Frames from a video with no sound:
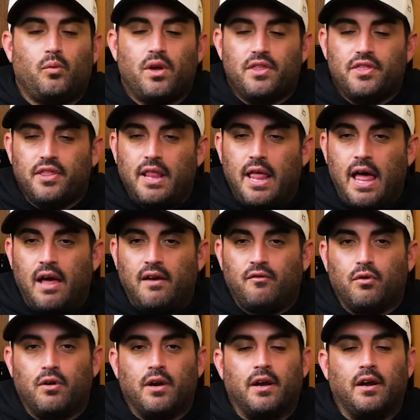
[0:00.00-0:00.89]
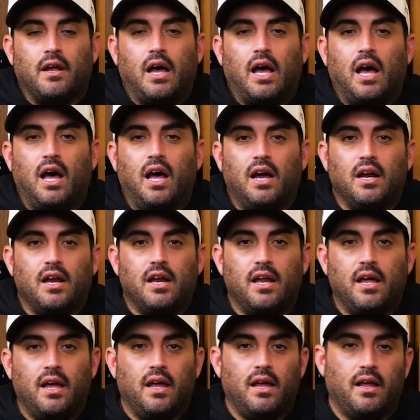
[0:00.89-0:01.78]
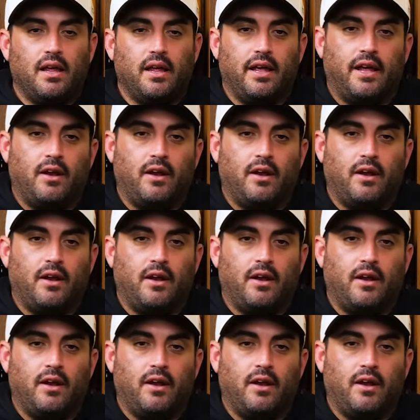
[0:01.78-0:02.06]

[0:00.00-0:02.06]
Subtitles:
With love, we're here to hug you